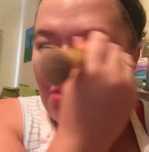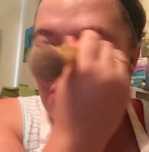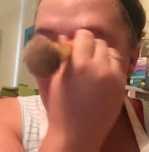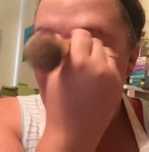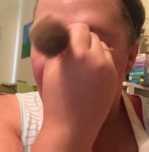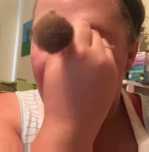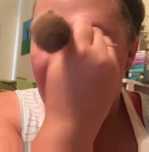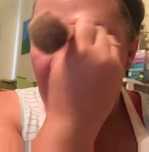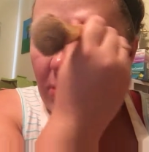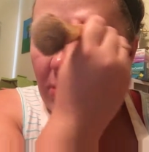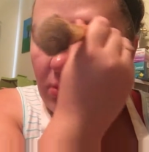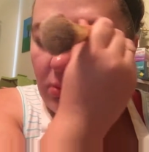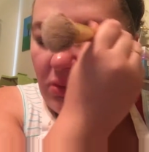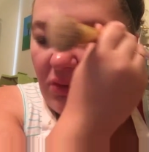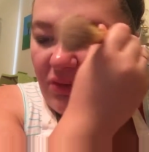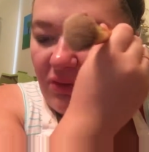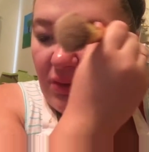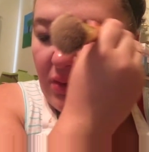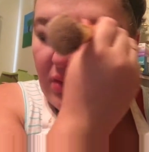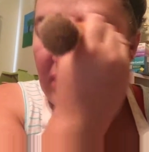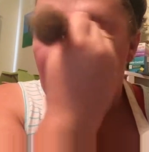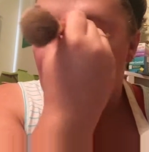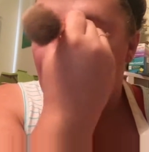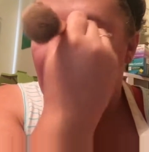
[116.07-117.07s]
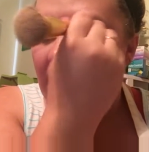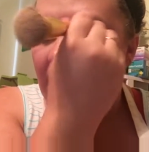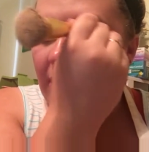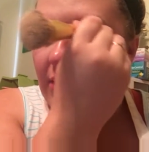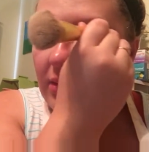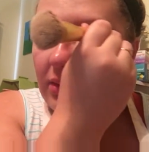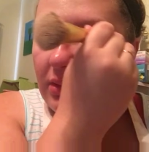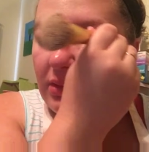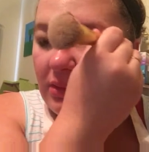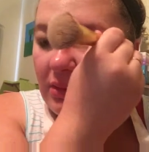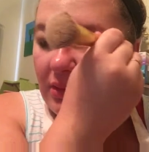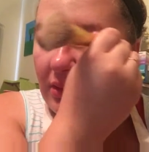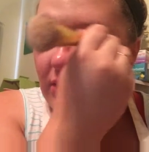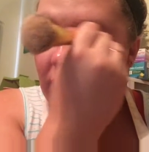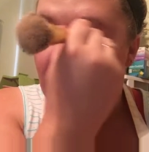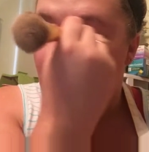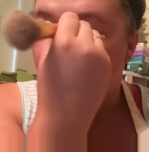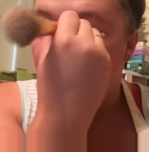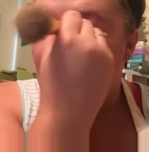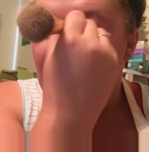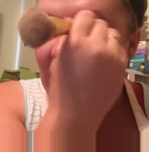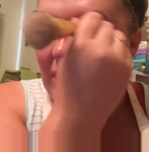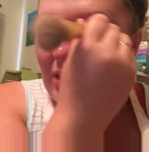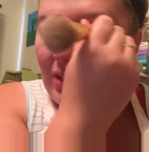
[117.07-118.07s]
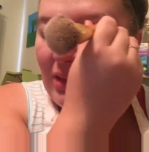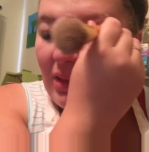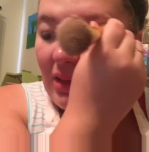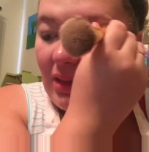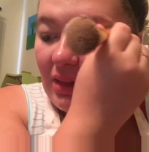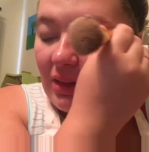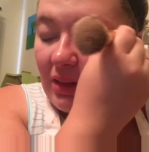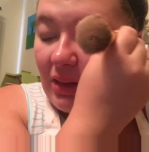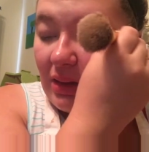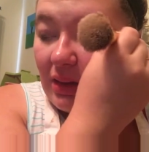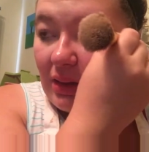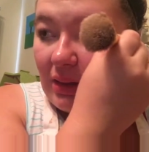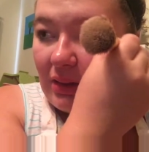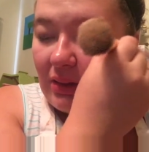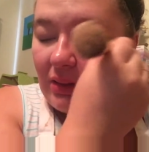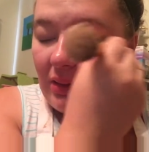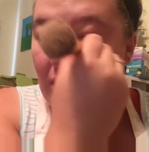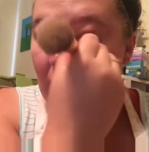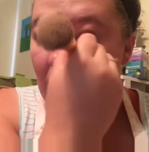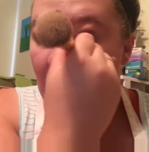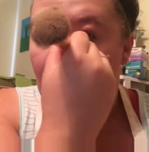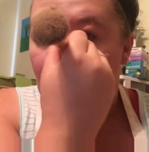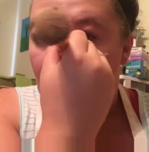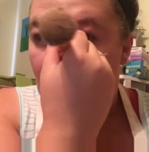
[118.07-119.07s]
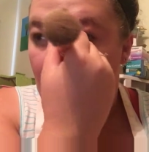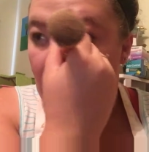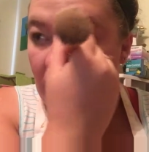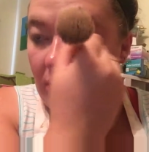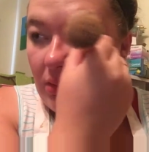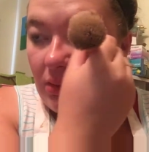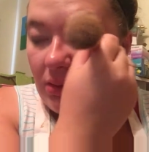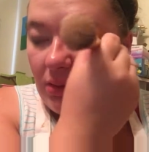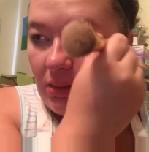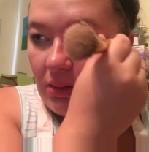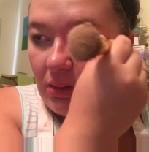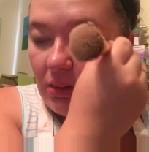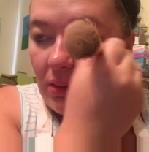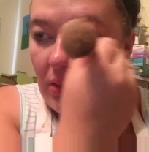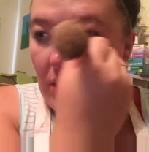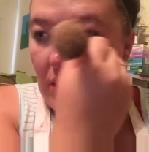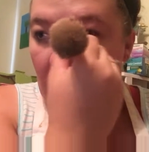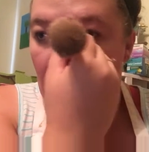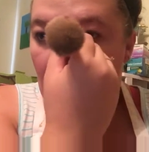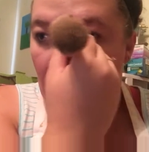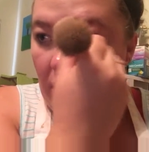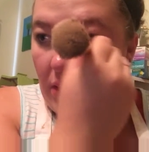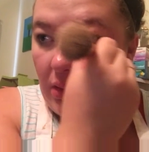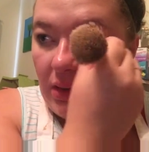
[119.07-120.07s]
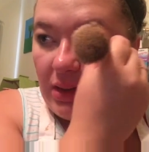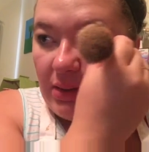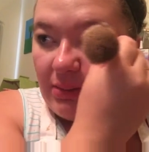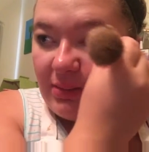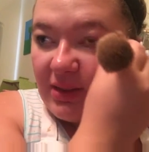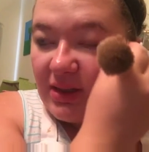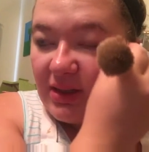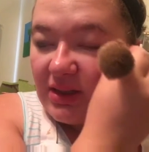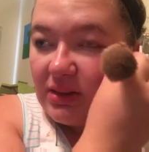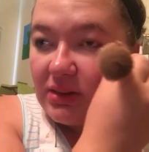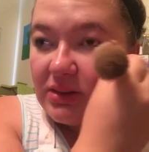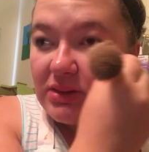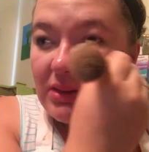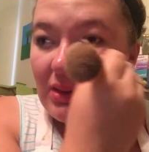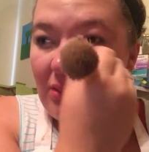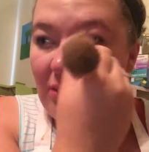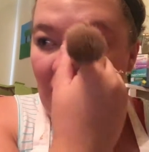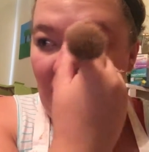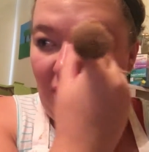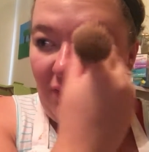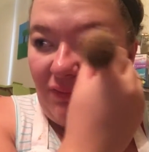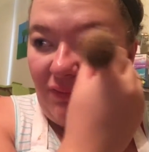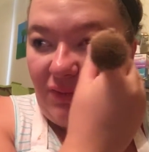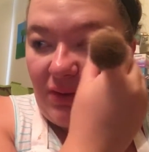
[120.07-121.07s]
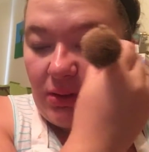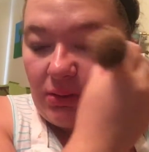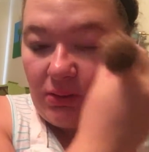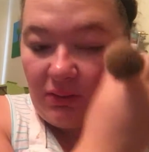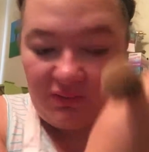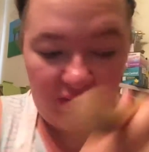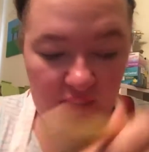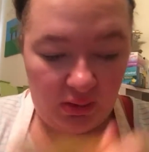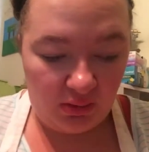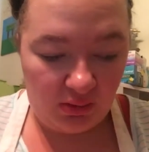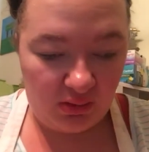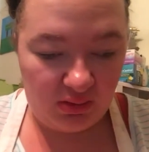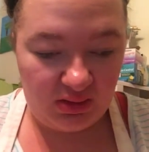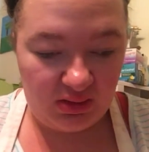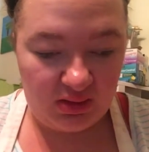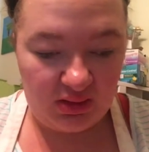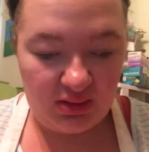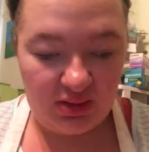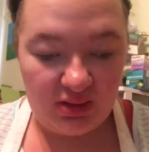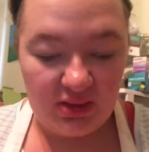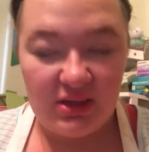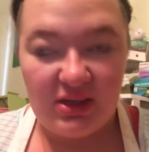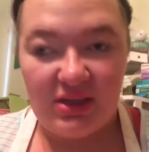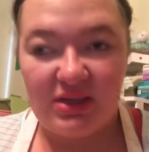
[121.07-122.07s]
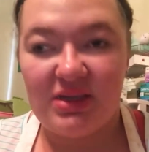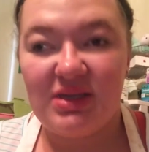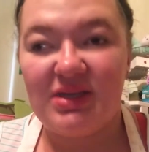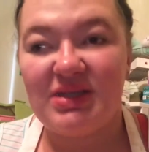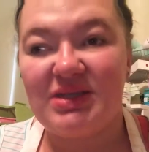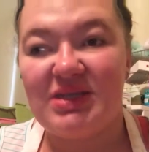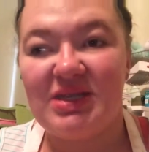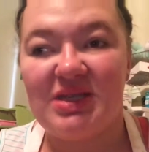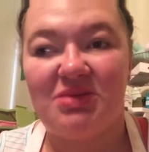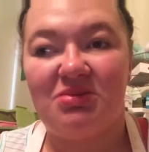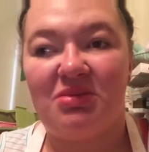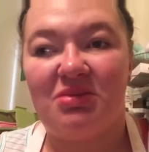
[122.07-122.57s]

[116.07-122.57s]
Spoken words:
my phone will focus on the craziest things. And I'm not using my phone. This is